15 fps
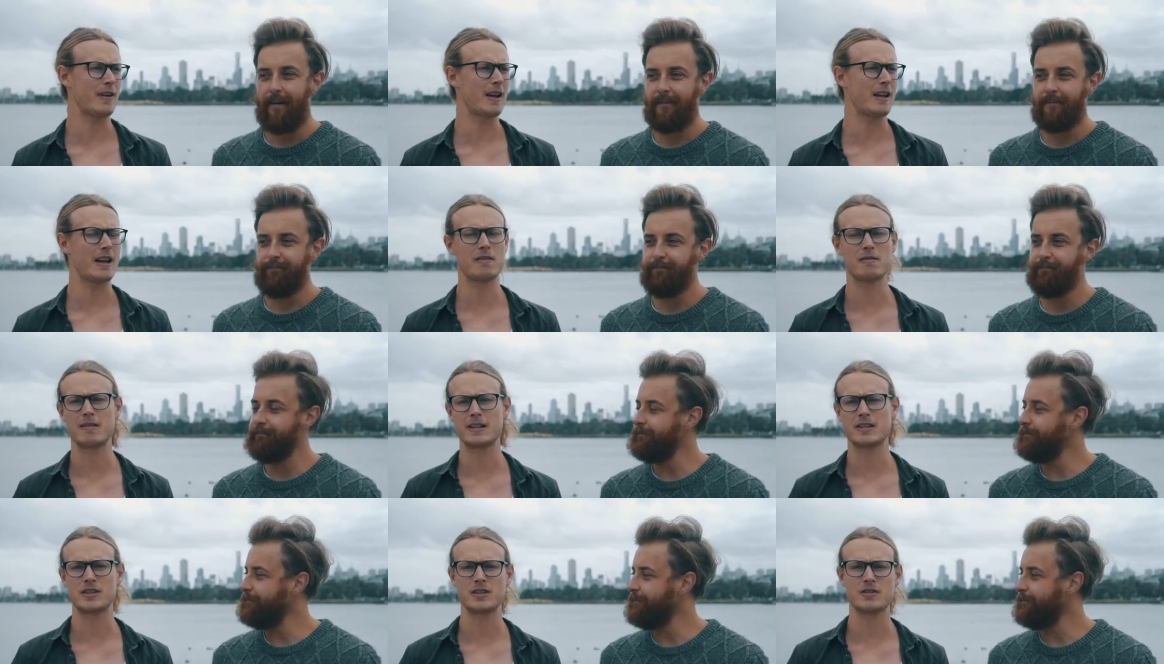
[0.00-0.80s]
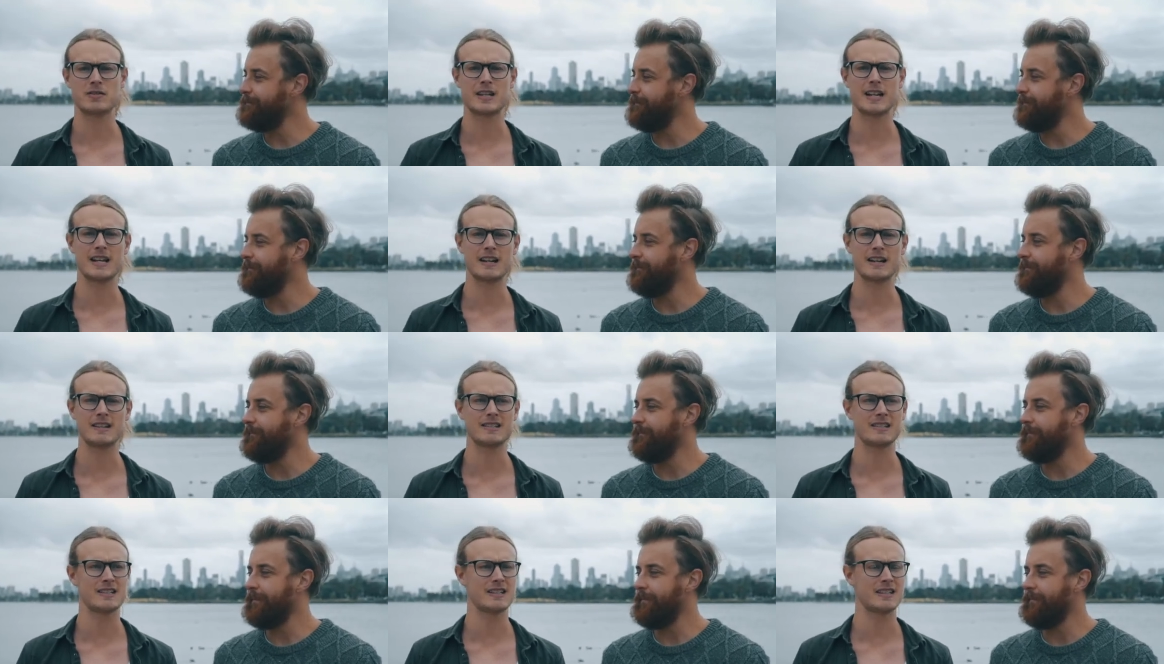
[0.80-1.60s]
Speaker 1: there, yeah, we went to New
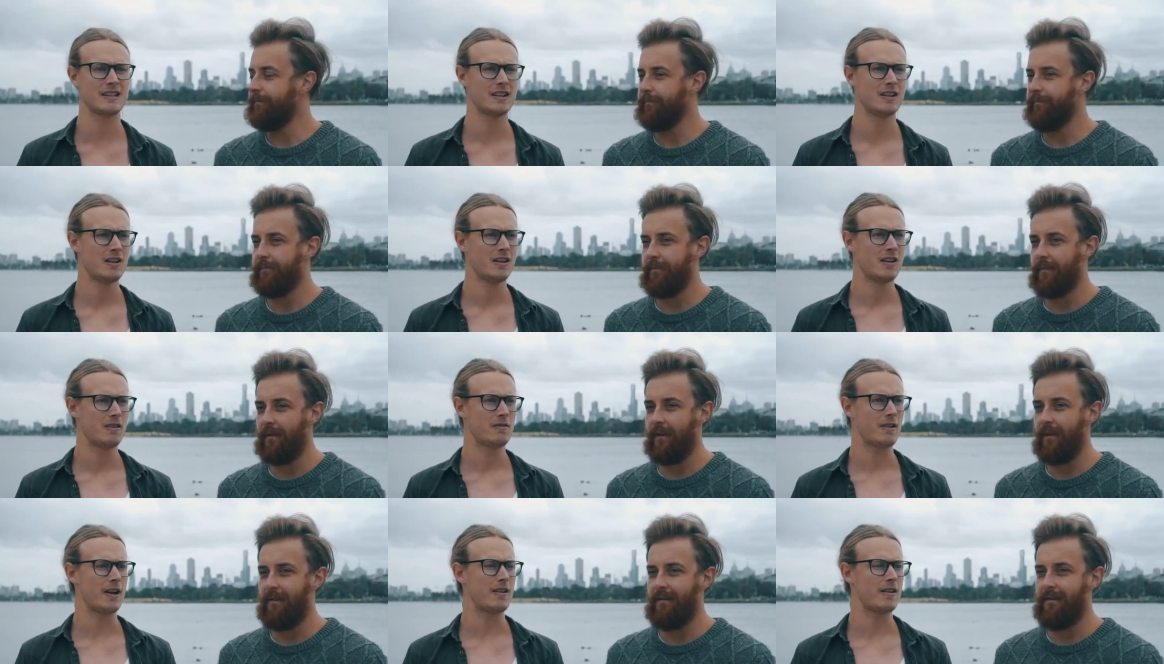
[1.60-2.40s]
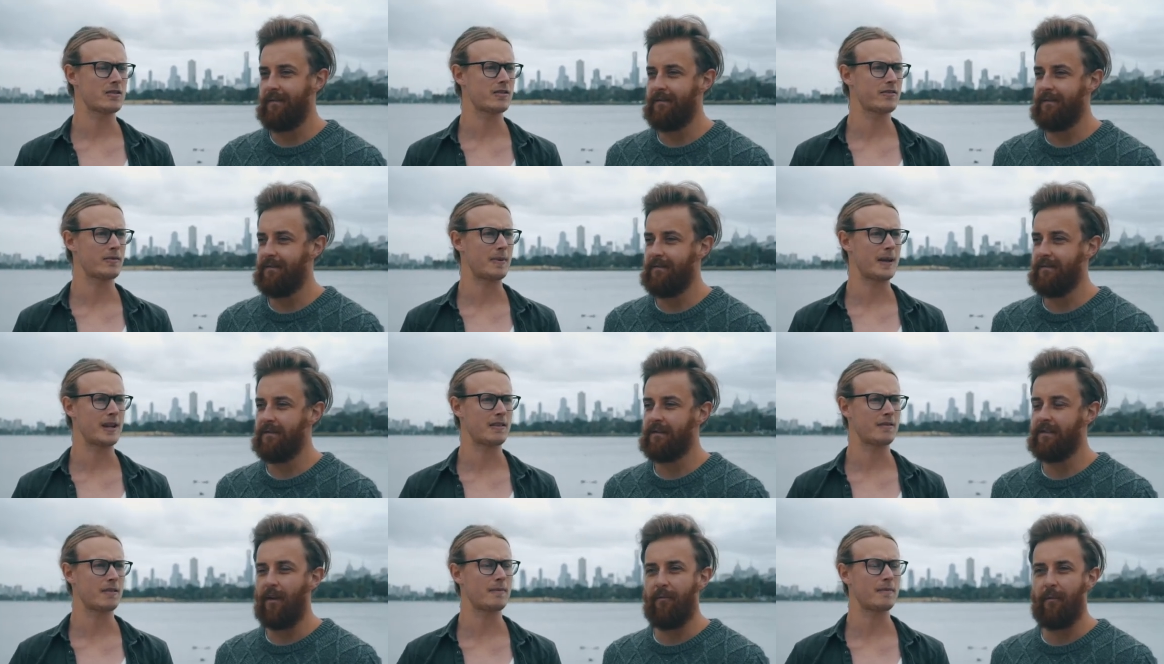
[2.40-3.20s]
Zealand. Where else have we
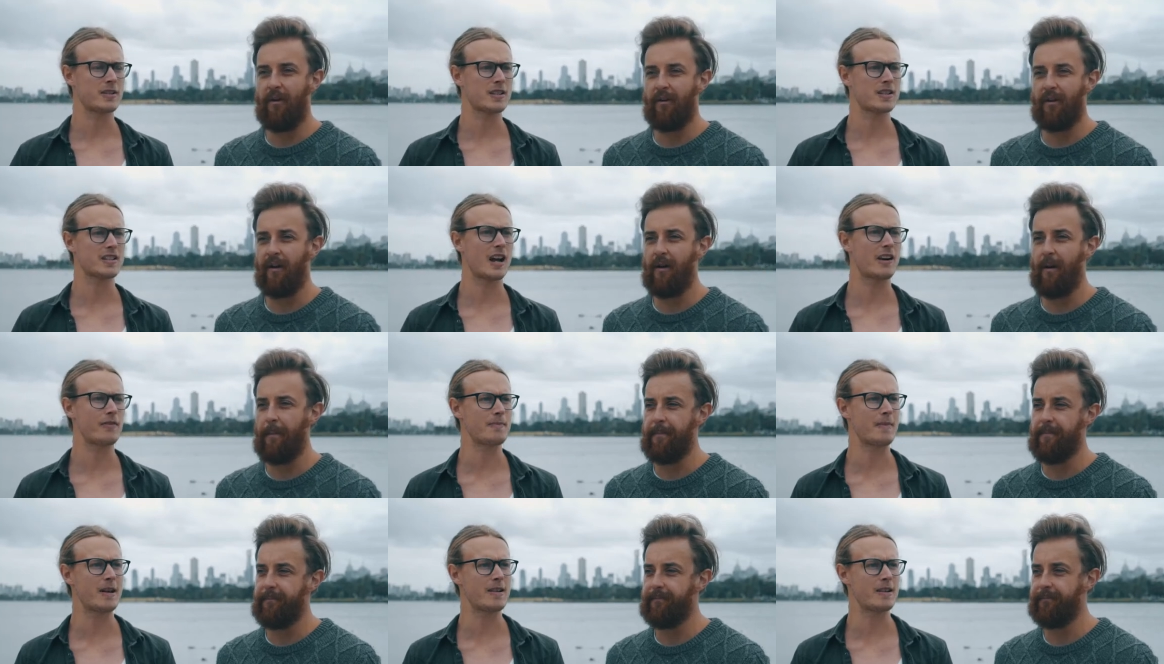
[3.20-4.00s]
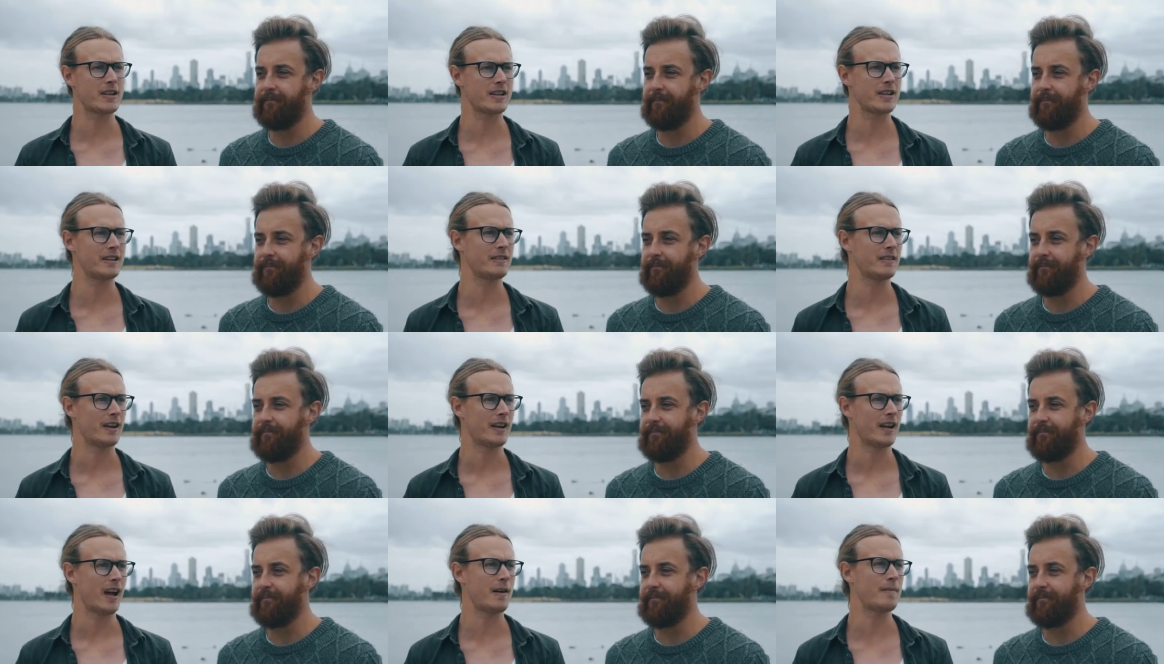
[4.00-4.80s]
been? South America. South America.
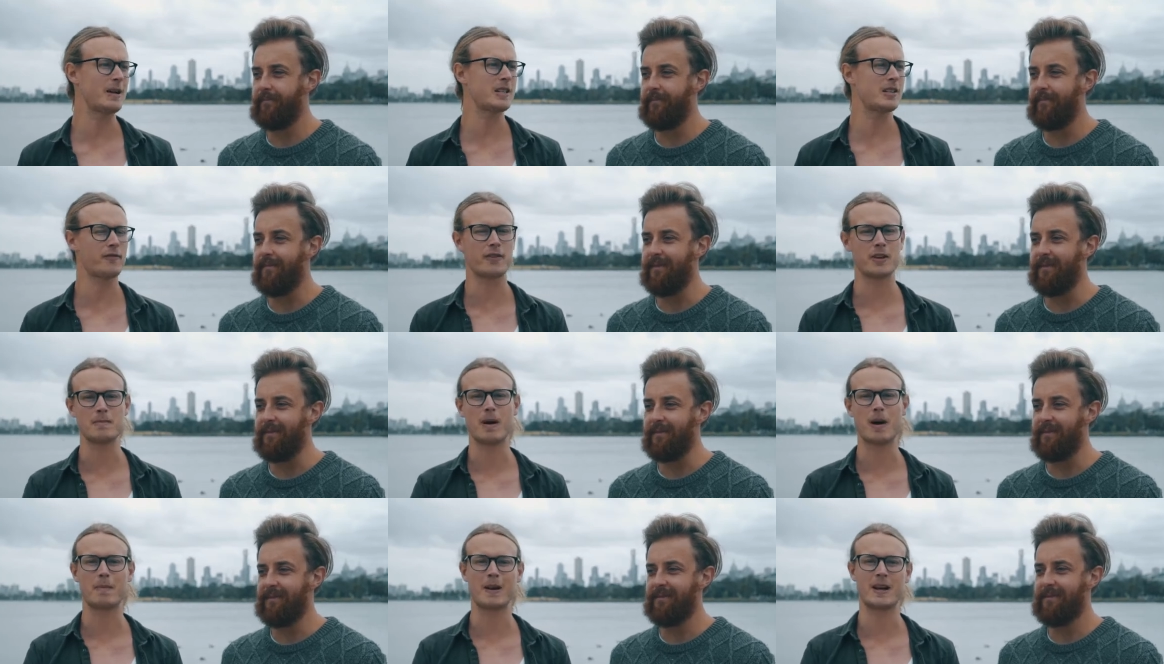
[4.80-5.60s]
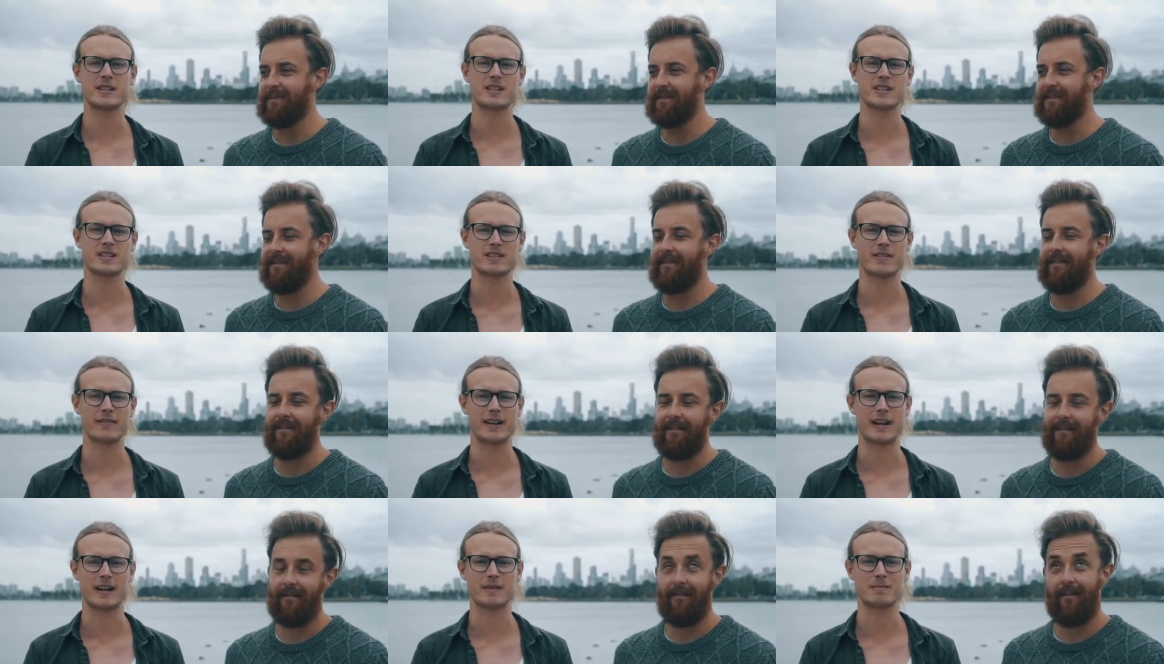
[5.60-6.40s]
I've been to a few more places
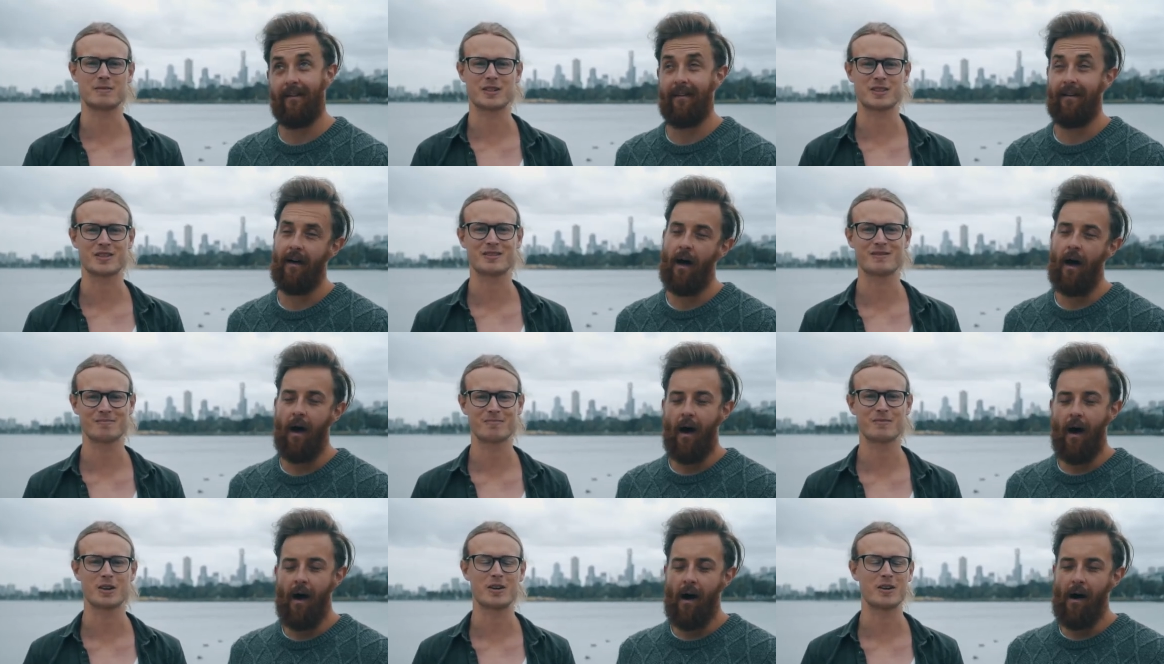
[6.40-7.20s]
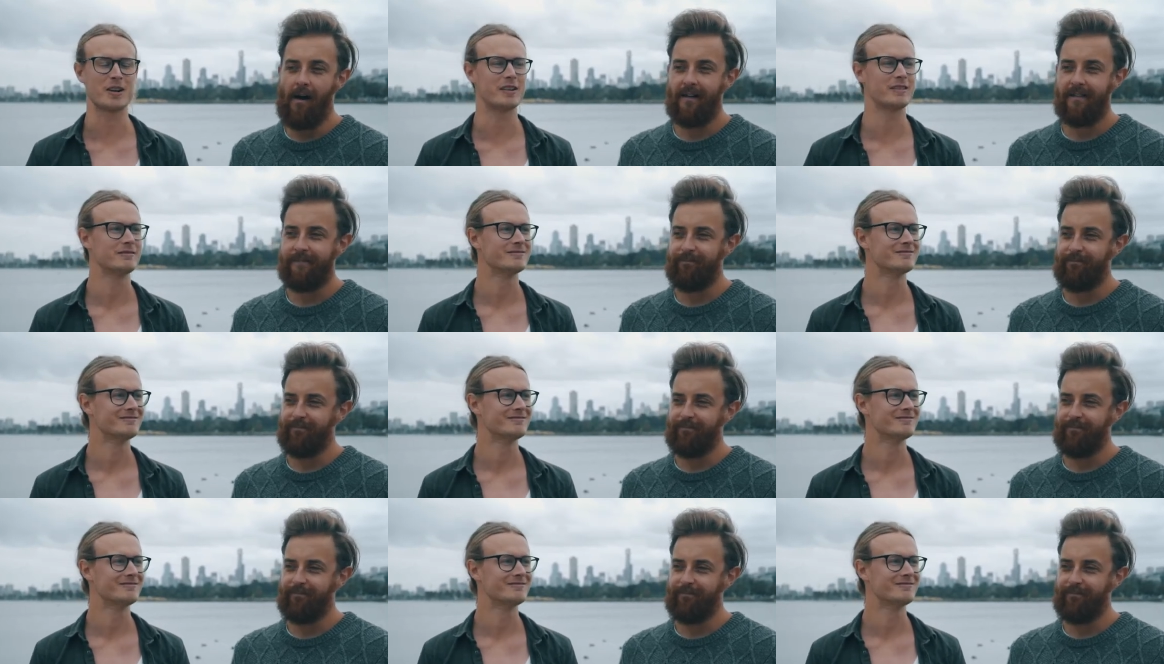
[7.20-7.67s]
than Adam, just so you know.